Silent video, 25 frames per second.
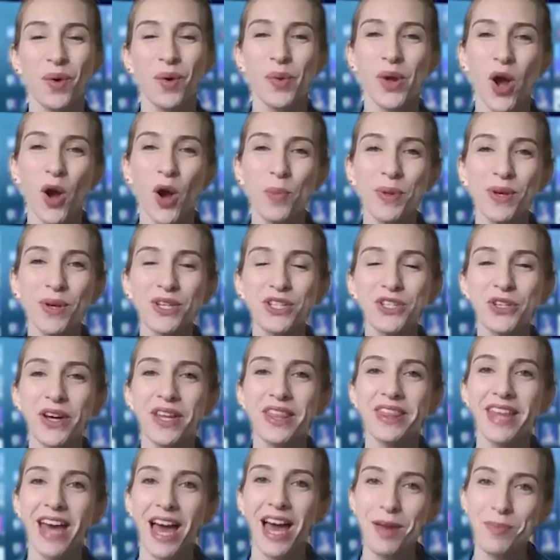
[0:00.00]
We hope you enjoyed
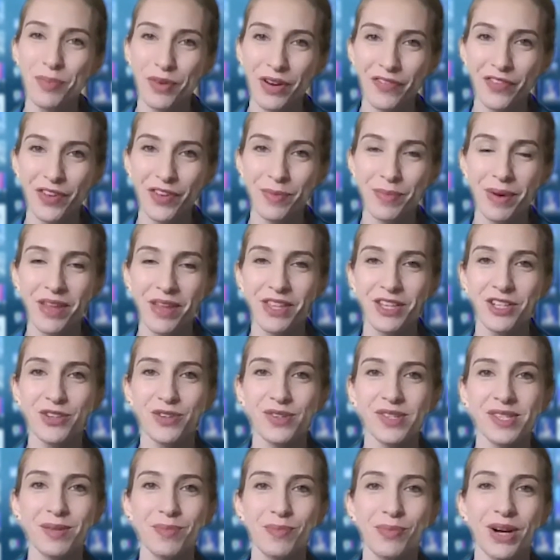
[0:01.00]
that briefing by the
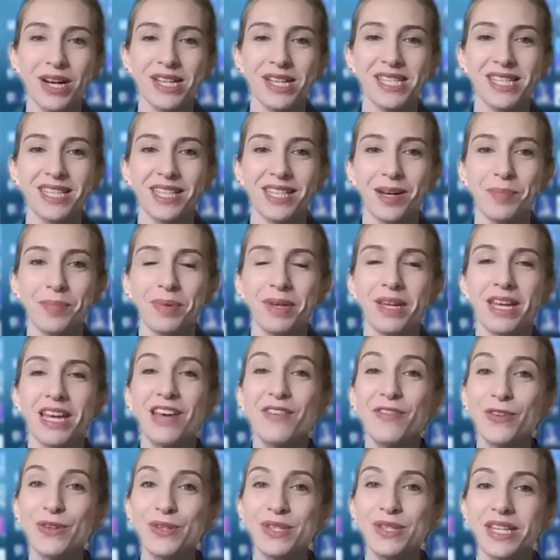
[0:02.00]
Jerusalem Press Club. If
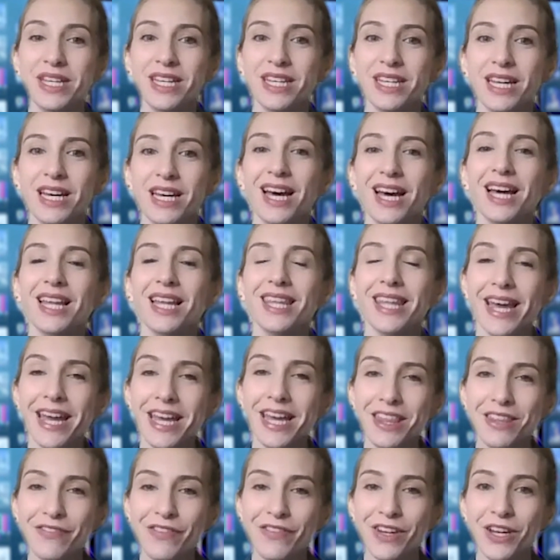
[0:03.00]
you did, like the
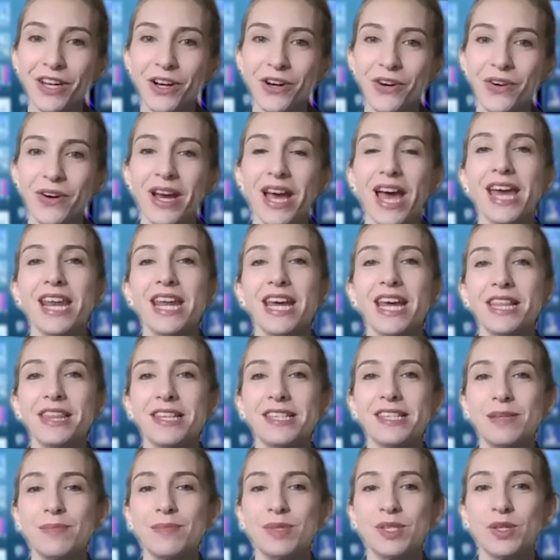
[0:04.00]
video and hit the
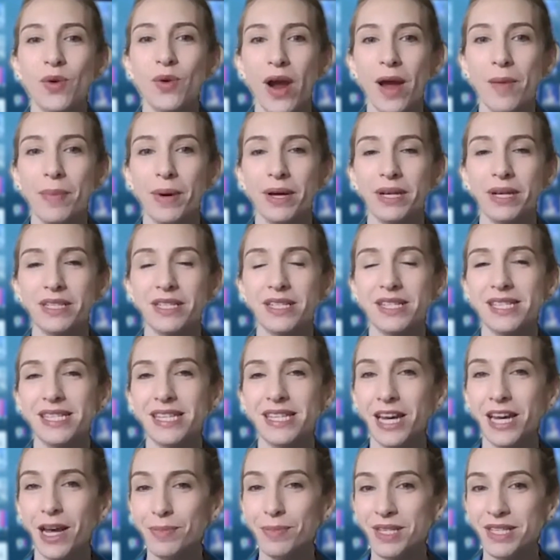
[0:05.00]
subscribe button to stay
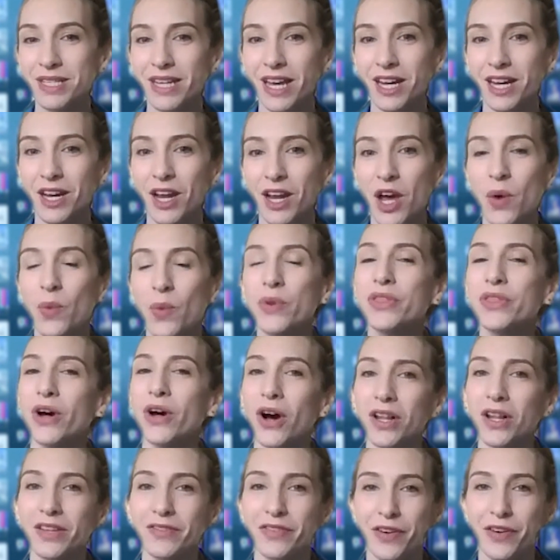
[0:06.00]
up to date with all
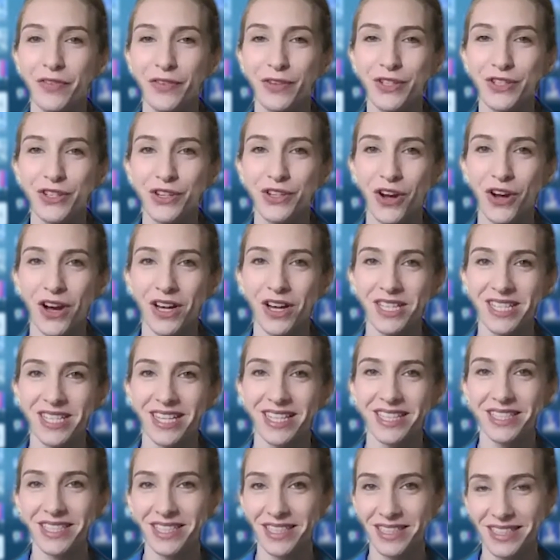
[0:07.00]
of our future content.
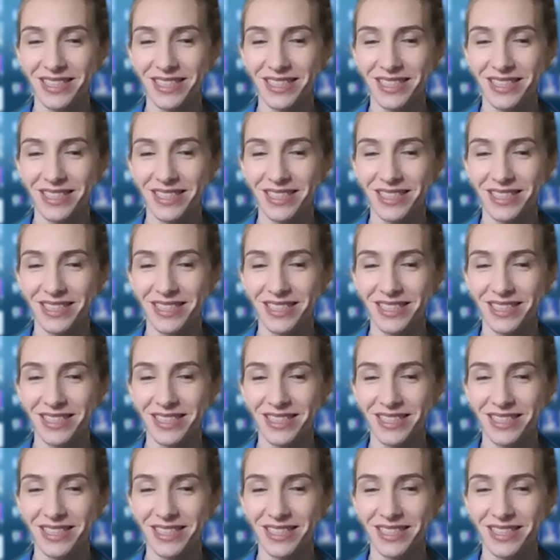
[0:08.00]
